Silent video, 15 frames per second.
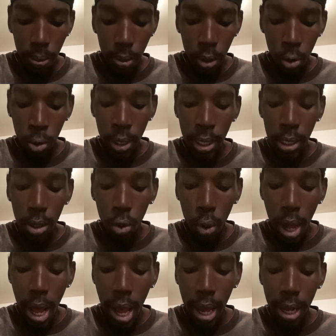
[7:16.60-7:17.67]
The reason
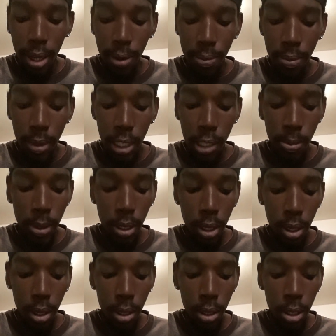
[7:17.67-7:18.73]
why is
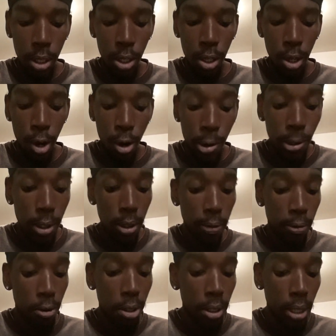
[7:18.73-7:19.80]
because you're cursed,
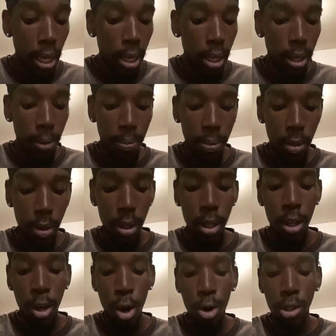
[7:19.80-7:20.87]
forsaken. The
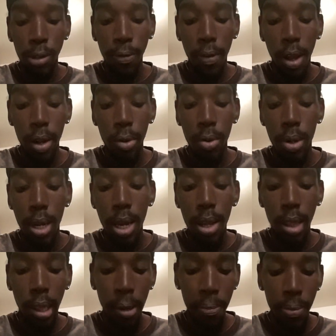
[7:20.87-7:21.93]
curse followed
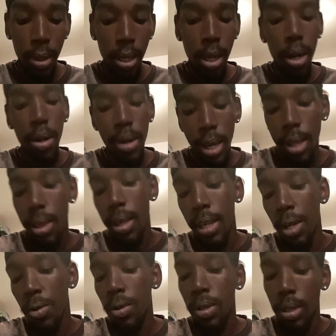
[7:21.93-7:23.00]
death. Death
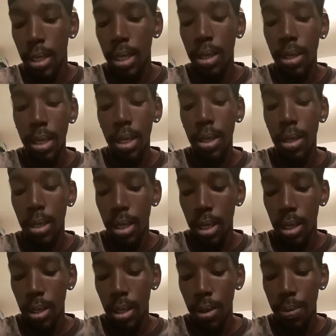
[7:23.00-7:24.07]
equals
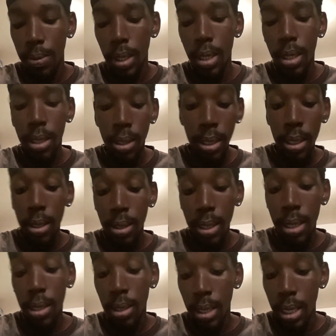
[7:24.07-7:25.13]
666.
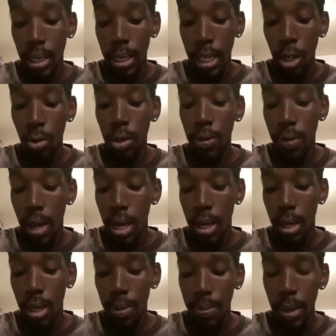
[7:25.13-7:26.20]
666 equals
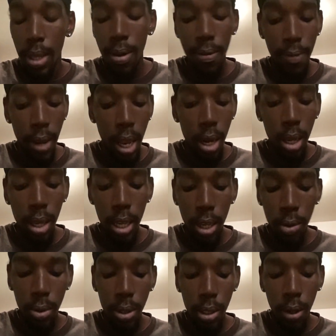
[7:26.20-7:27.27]
vanity. Vanity
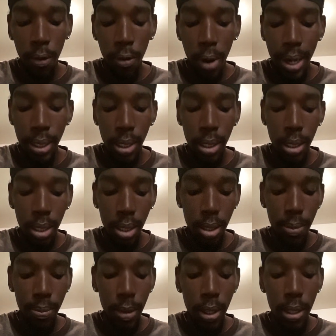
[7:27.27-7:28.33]
equals self-righteousness.
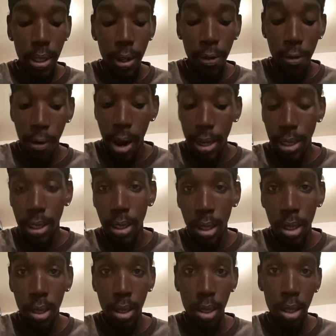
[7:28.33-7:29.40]

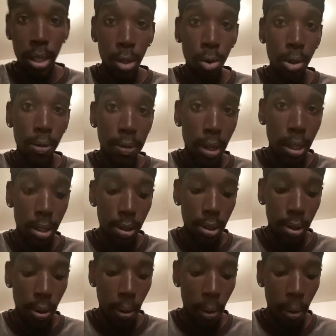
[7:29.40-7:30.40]
Self-righteousness equals flesh.